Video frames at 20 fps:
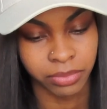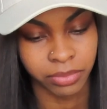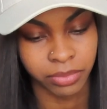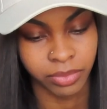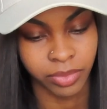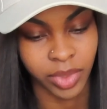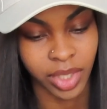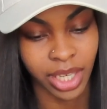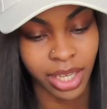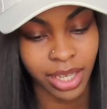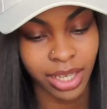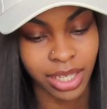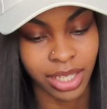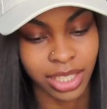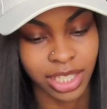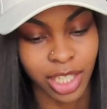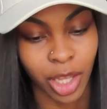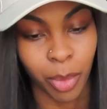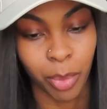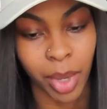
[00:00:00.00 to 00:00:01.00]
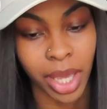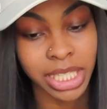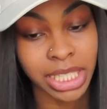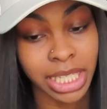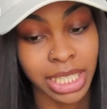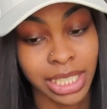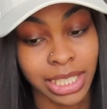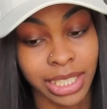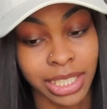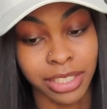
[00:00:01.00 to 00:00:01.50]
yeah, so
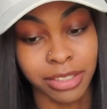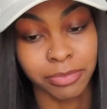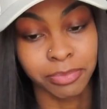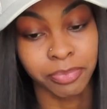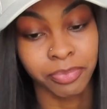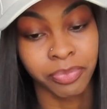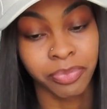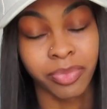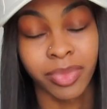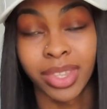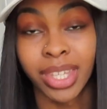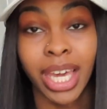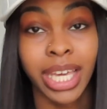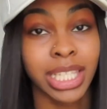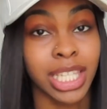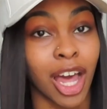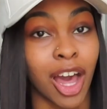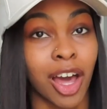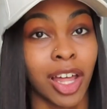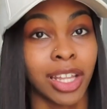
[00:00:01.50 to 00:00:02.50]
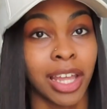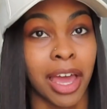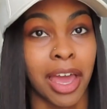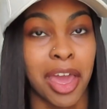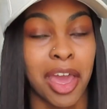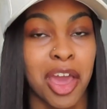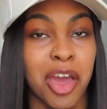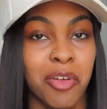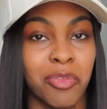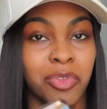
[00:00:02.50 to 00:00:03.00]
basically that's all I
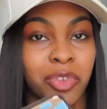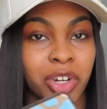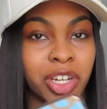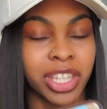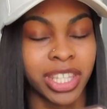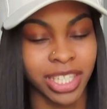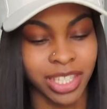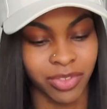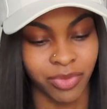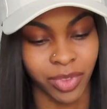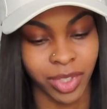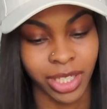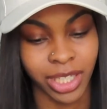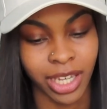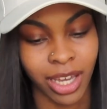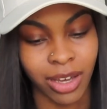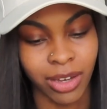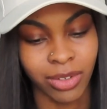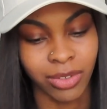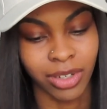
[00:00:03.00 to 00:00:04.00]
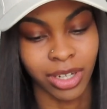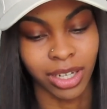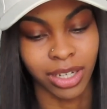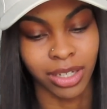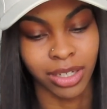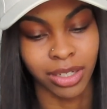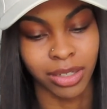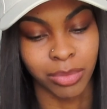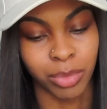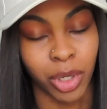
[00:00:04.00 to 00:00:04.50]
have for this video
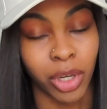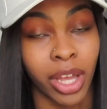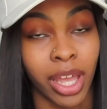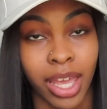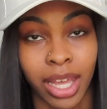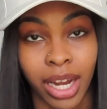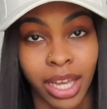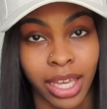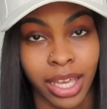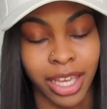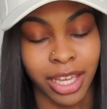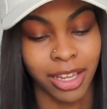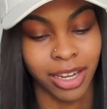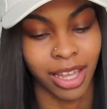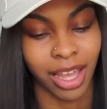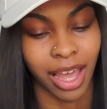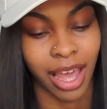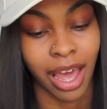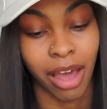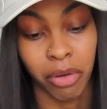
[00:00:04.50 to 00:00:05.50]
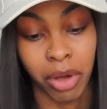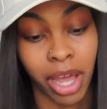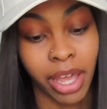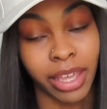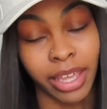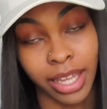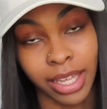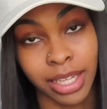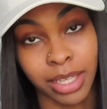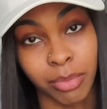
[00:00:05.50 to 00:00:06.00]
on how I
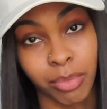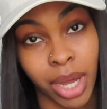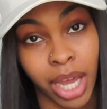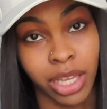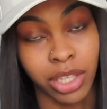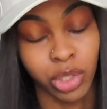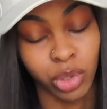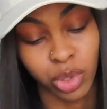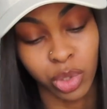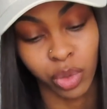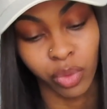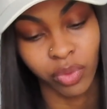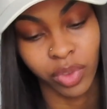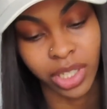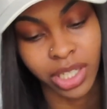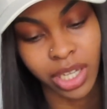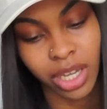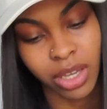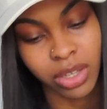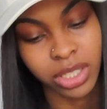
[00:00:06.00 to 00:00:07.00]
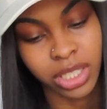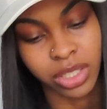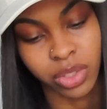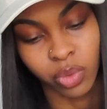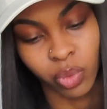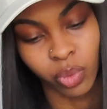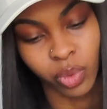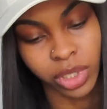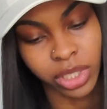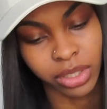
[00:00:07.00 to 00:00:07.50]
edit my YouTube videos.
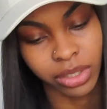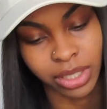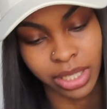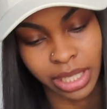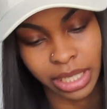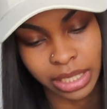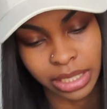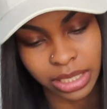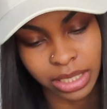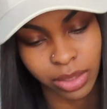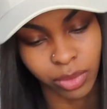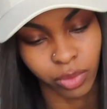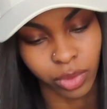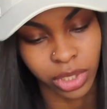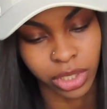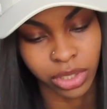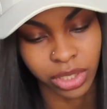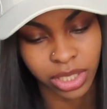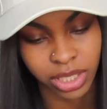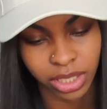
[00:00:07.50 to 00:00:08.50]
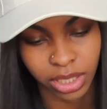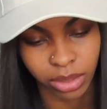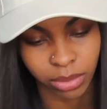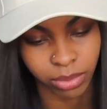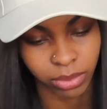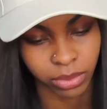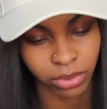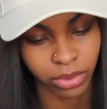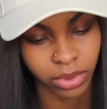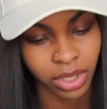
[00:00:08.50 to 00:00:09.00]
It's real easy, real
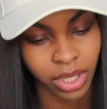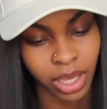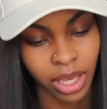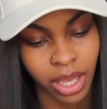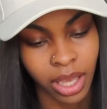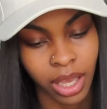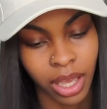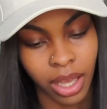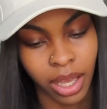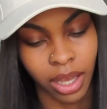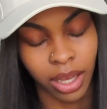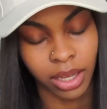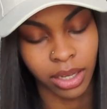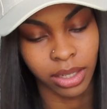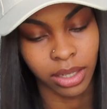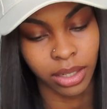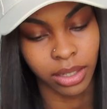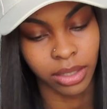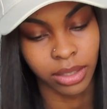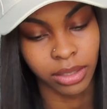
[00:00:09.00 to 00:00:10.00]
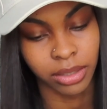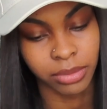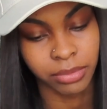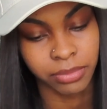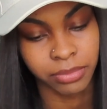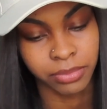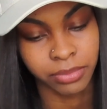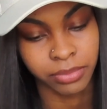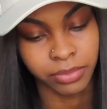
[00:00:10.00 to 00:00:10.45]
simple, and